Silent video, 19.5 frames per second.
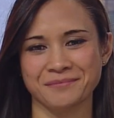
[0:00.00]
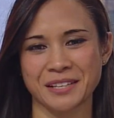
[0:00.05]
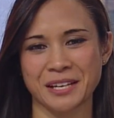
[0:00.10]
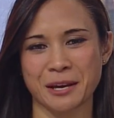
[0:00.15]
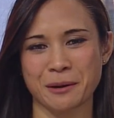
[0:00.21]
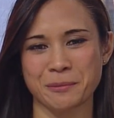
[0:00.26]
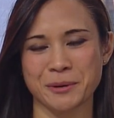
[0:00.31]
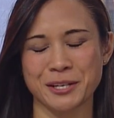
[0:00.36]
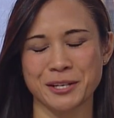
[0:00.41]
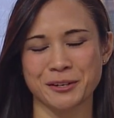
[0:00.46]

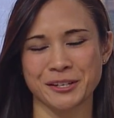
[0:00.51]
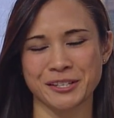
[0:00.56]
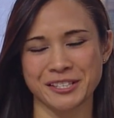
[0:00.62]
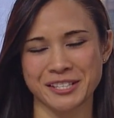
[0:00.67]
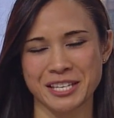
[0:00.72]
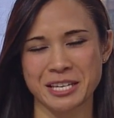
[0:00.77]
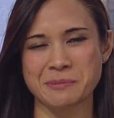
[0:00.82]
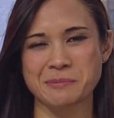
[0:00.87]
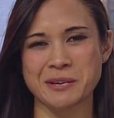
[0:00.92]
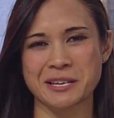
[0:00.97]
Yeah, Peter is
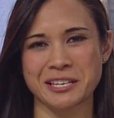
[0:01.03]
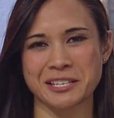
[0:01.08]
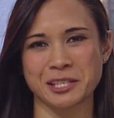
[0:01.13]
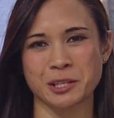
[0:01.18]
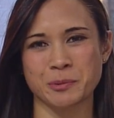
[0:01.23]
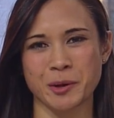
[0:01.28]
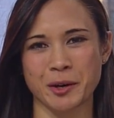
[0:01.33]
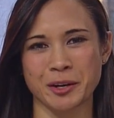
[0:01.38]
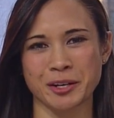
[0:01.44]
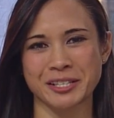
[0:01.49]
keeping his
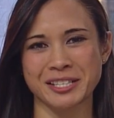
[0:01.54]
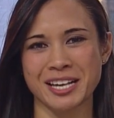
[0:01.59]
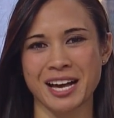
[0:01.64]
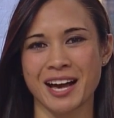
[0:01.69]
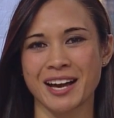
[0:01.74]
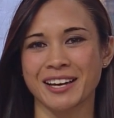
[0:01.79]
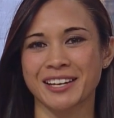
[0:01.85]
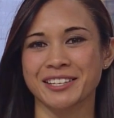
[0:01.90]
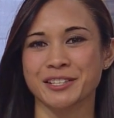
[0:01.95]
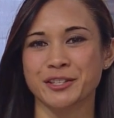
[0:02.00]
spirits
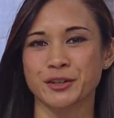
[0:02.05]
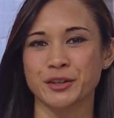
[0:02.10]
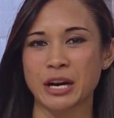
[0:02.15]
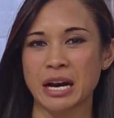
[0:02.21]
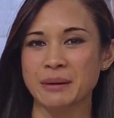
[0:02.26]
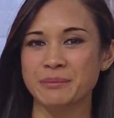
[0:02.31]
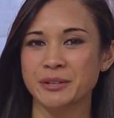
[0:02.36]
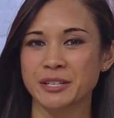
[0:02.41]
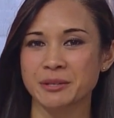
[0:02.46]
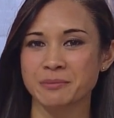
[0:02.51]
high and
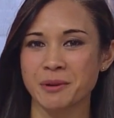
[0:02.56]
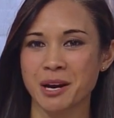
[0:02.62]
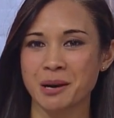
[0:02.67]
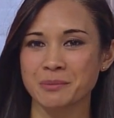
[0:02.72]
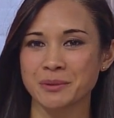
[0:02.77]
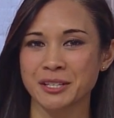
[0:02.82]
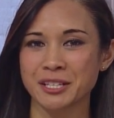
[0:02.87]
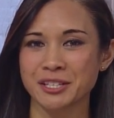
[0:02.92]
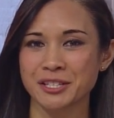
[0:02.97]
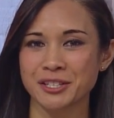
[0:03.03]
described his
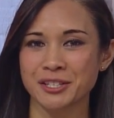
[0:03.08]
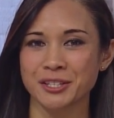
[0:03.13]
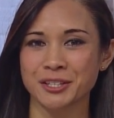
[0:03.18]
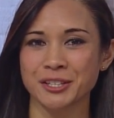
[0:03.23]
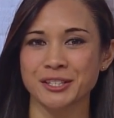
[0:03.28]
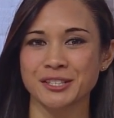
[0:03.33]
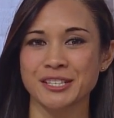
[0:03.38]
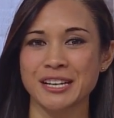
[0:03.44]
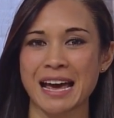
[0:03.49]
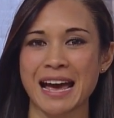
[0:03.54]
mom's
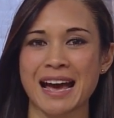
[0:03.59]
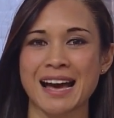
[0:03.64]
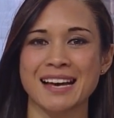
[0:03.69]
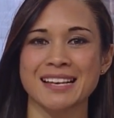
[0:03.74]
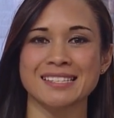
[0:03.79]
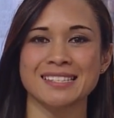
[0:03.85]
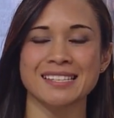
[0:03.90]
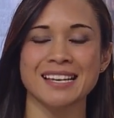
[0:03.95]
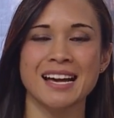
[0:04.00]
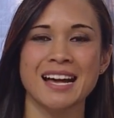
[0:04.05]
concern
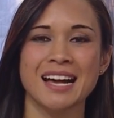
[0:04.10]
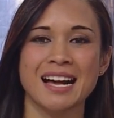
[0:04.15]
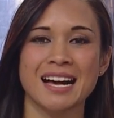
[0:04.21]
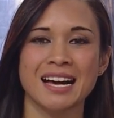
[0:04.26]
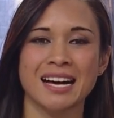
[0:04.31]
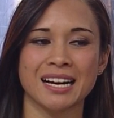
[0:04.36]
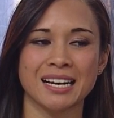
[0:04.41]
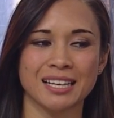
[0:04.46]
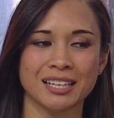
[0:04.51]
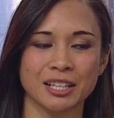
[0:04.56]
as
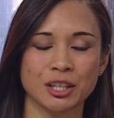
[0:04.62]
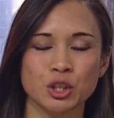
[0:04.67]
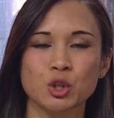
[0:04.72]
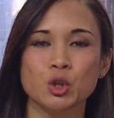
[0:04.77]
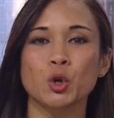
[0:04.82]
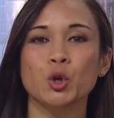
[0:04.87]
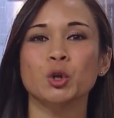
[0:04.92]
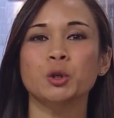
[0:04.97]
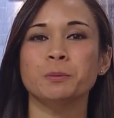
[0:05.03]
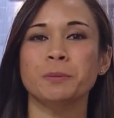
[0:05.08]

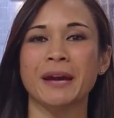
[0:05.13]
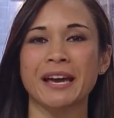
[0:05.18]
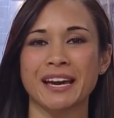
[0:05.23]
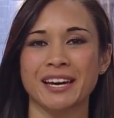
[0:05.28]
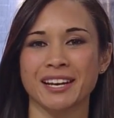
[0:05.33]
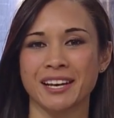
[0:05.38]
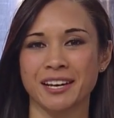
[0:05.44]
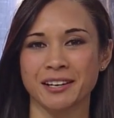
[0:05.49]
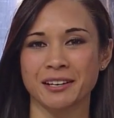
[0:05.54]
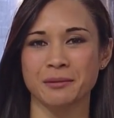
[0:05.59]
controlled
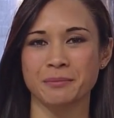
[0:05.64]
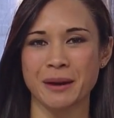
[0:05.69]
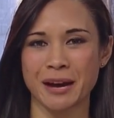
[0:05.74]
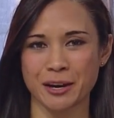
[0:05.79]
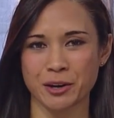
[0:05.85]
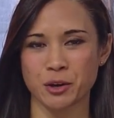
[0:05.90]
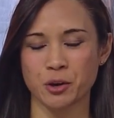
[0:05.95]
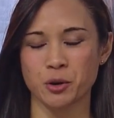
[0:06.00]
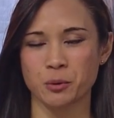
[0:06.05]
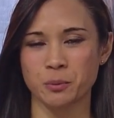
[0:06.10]
panic
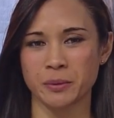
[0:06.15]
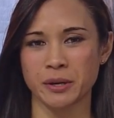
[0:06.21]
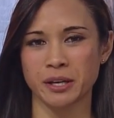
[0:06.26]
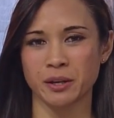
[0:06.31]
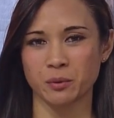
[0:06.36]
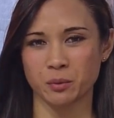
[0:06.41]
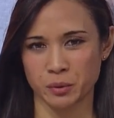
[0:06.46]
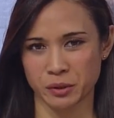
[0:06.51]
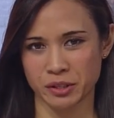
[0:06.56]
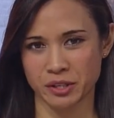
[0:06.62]
back home
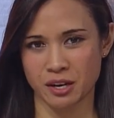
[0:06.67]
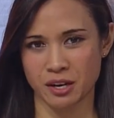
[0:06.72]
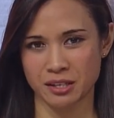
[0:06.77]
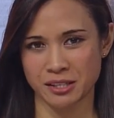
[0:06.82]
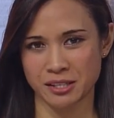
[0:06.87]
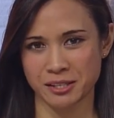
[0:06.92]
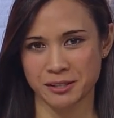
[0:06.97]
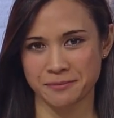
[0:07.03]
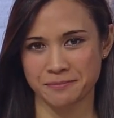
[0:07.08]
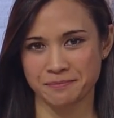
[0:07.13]
in
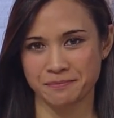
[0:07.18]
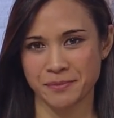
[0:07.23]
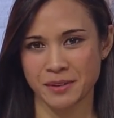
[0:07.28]
Wisconsin.